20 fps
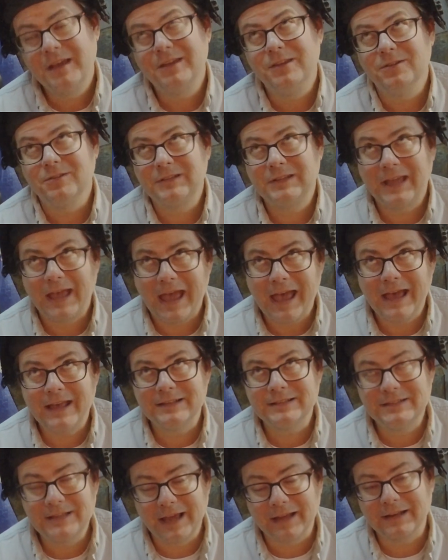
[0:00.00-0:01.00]
You
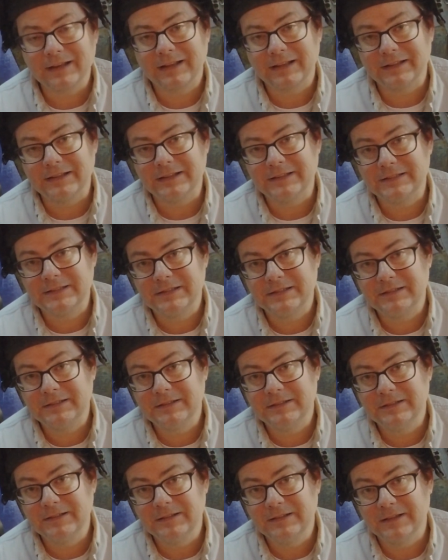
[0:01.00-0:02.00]
can technically
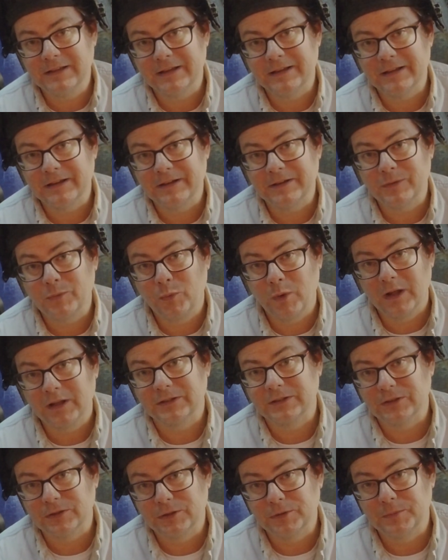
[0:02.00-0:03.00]

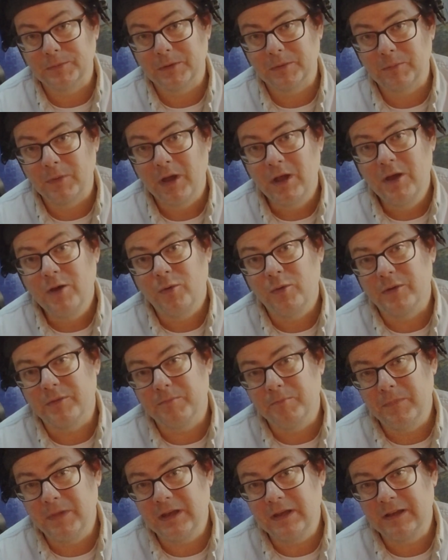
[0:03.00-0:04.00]
weld aluminum with
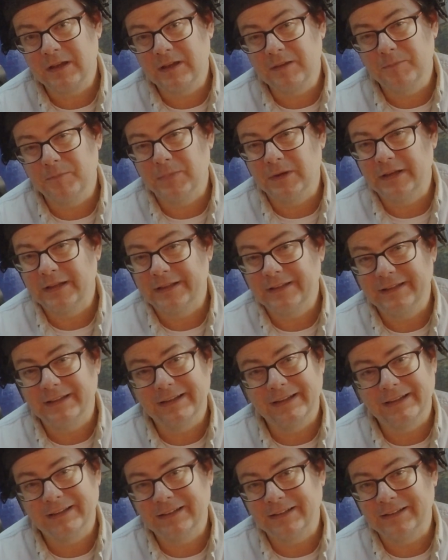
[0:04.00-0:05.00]
MIG, but
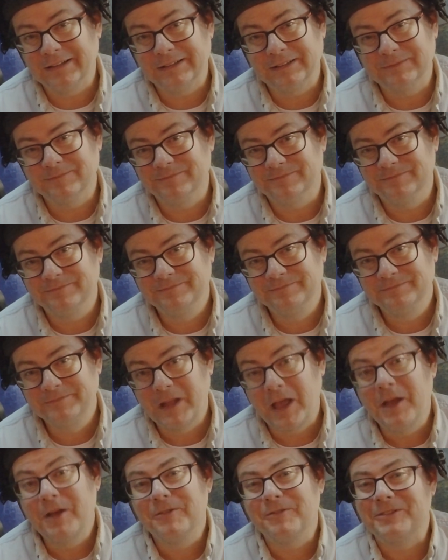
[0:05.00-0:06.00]

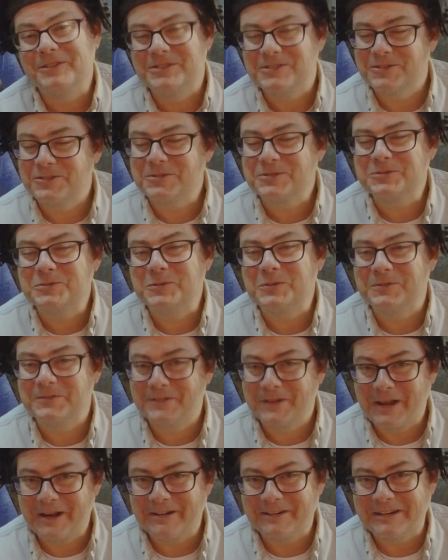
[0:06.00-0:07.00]
results will
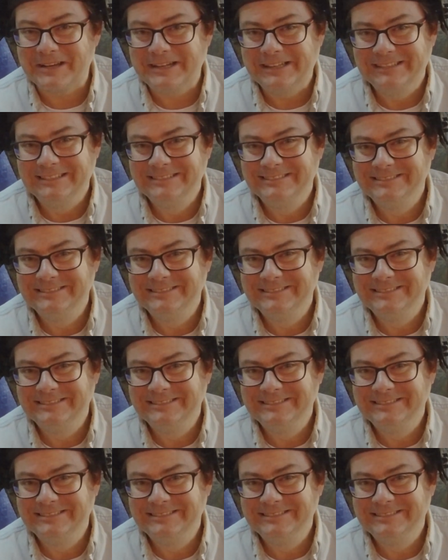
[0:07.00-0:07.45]
vary.